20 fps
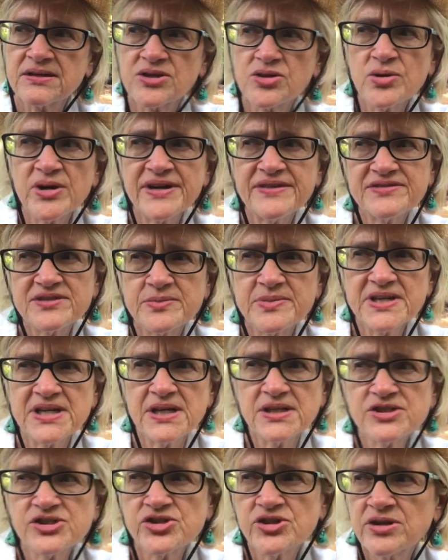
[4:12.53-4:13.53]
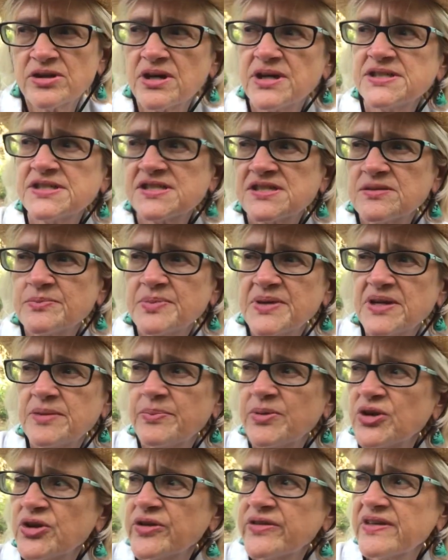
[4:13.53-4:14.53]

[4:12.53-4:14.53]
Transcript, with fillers: you have to be extra nice to people